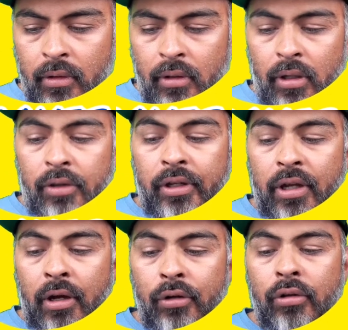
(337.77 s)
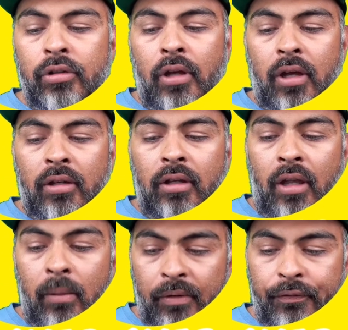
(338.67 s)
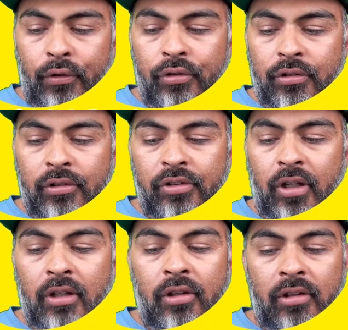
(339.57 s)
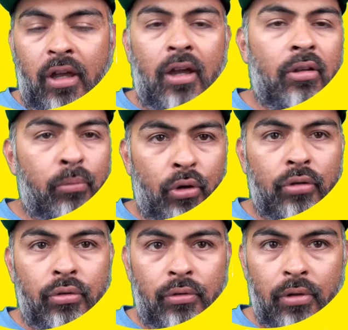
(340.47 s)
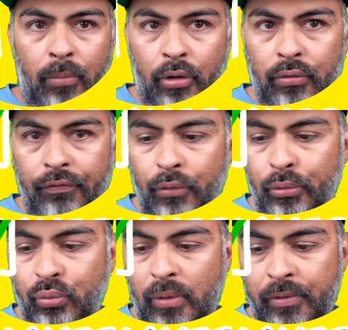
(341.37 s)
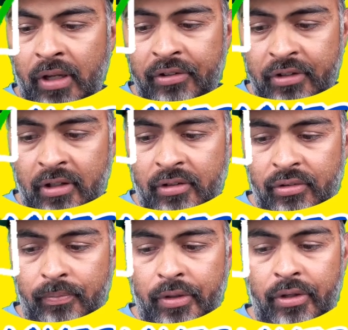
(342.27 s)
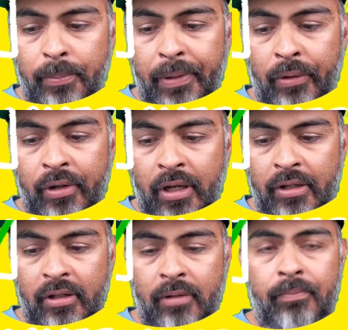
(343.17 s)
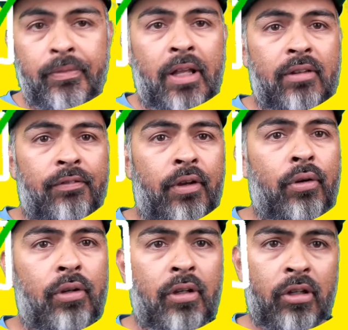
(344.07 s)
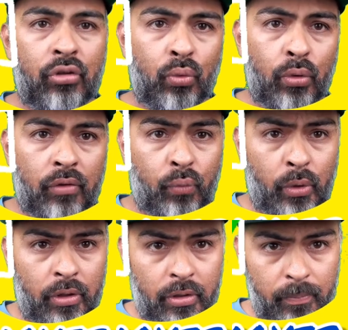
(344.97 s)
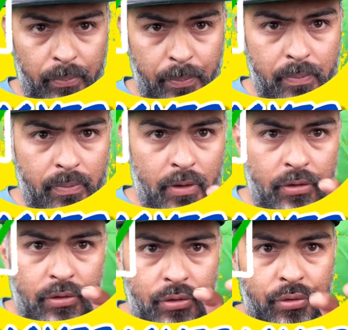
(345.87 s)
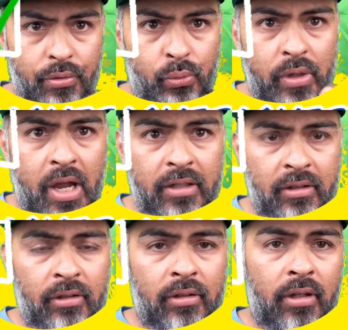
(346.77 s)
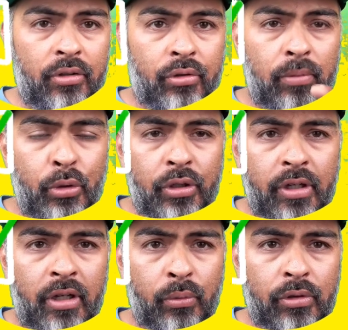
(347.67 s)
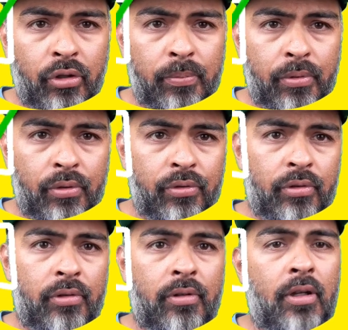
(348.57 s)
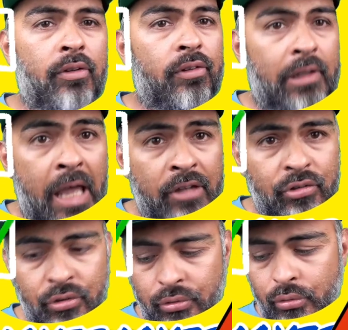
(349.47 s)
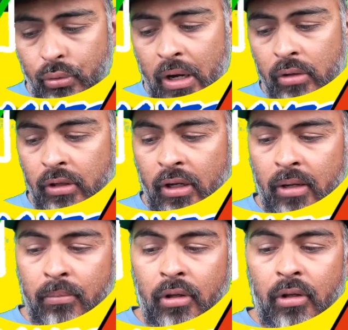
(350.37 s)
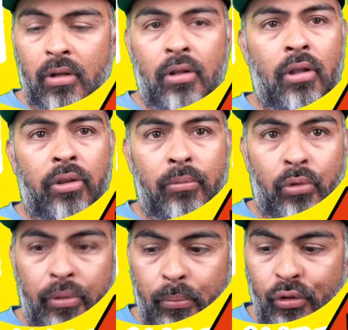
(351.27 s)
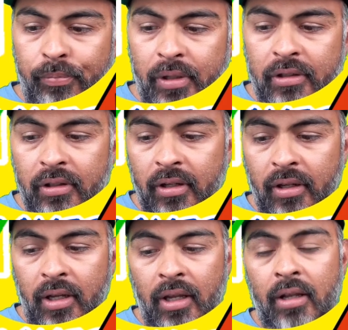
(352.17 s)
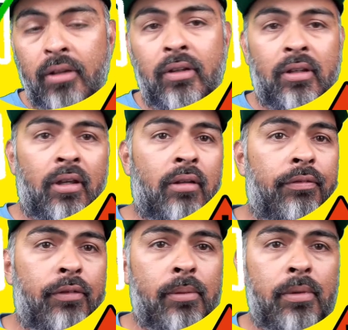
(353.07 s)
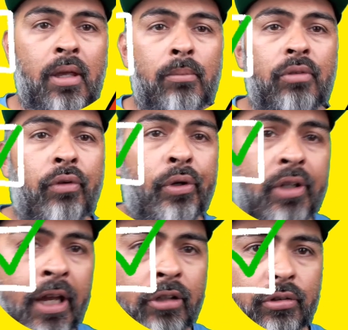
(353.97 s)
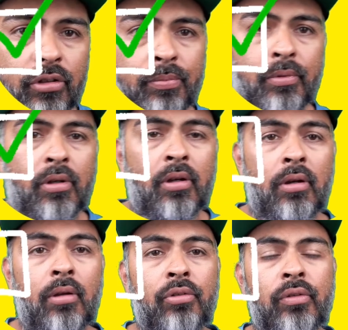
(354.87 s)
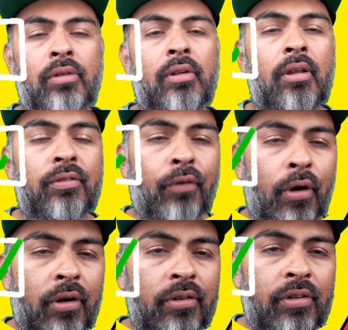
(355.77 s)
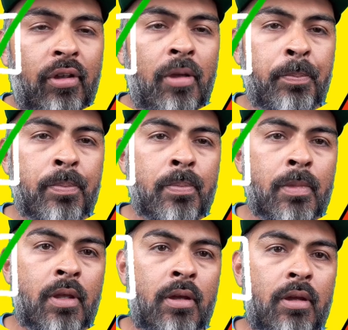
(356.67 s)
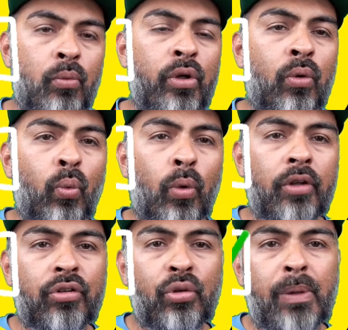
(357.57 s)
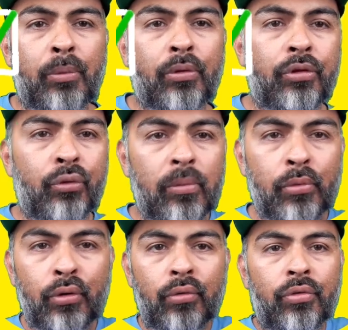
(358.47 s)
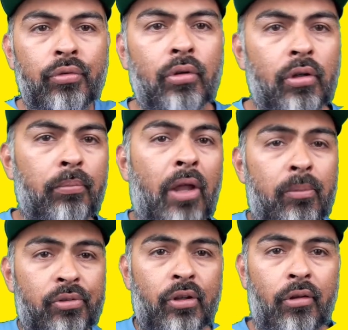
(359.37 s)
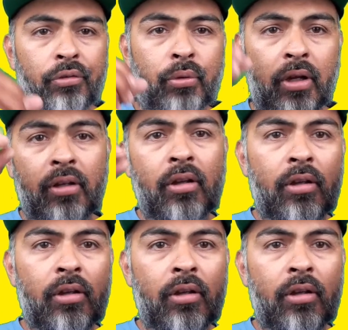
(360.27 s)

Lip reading: In the counterattack game, the first, the second, the tag, the mark their foot with sweeps and rasteras, and the pernada, that's very intuitive where you're reacting and you're communicating with the other person. Now these last two, ground game, the movement, and the kick and flip game is very dangerous as far as we don't want two people doing moves by themselves, right?